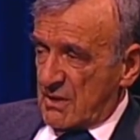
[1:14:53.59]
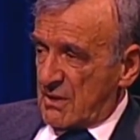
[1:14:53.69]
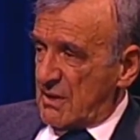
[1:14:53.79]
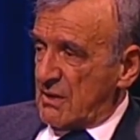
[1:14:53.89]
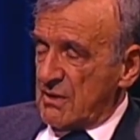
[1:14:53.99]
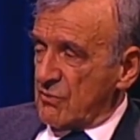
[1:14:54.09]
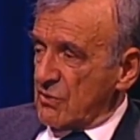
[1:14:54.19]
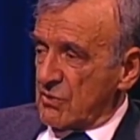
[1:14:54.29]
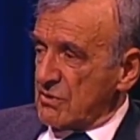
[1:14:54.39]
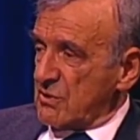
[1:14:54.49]
He didn't want
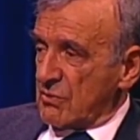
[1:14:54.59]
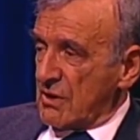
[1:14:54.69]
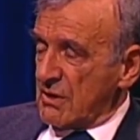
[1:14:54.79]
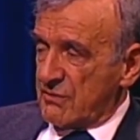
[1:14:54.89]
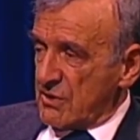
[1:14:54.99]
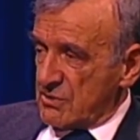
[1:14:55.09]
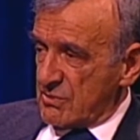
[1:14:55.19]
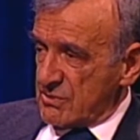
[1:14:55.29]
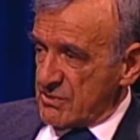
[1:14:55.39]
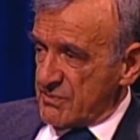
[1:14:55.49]
only to kill living
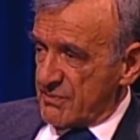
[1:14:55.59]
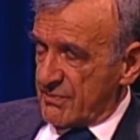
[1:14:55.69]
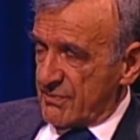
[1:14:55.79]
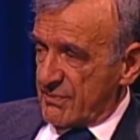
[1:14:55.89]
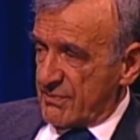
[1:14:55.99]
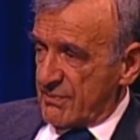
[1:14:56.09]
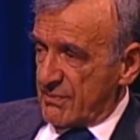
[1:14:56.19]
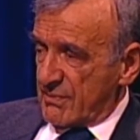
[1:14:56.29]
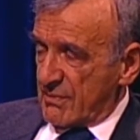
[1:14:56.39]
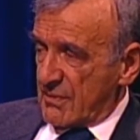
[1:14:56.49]
Jews.
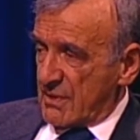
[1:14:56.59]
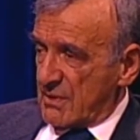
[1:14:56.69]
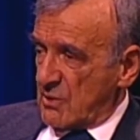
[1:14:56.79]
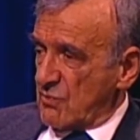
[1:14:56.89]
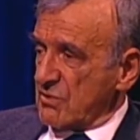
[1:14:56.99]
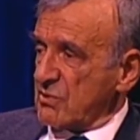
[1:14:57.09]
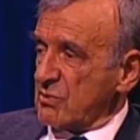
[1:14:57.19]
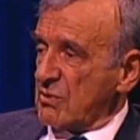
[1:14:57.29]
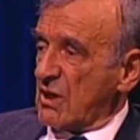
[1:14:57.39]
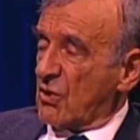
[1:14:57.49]
He wanted to
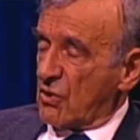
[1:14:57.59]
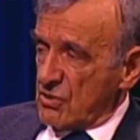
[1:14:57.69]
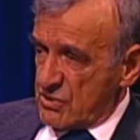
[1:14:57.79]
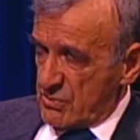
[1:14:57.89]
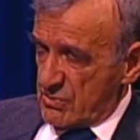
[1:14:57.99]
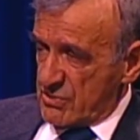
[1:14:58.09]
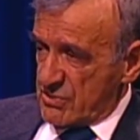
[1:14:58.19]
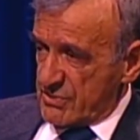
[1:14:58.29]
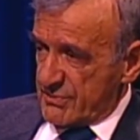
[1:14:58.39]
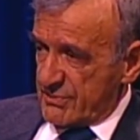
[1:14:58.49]
kill all Jews,
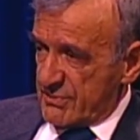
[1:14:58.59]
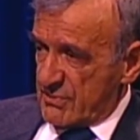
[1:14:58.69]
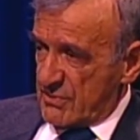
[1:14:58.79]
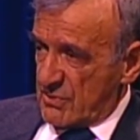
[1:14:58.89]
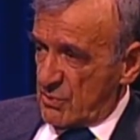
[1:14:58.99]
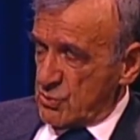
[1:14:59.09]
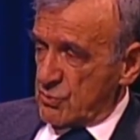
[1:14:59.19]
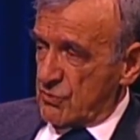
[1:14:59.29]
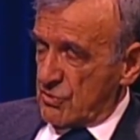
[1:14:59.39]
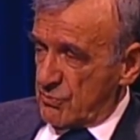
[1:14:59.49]
those
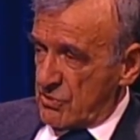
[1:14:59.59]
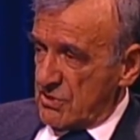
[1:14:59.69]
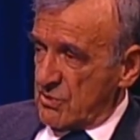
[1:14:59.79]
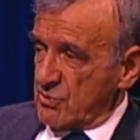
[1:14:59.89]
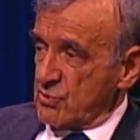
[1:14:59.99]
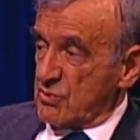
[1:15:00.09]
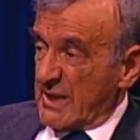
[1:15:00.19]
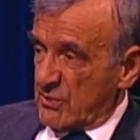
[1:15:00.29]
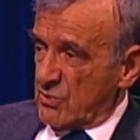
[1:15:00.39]
who were born and those yet